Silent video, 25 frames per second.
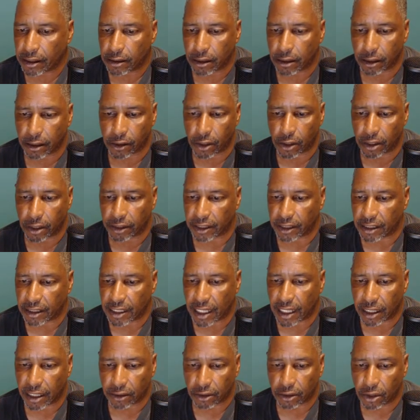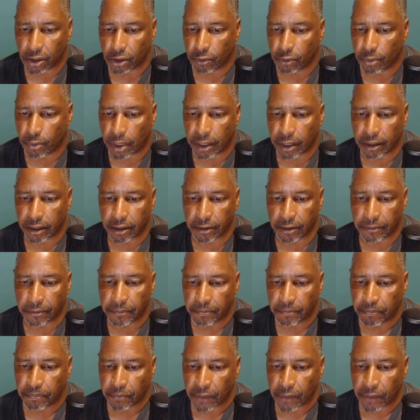Click on the download button,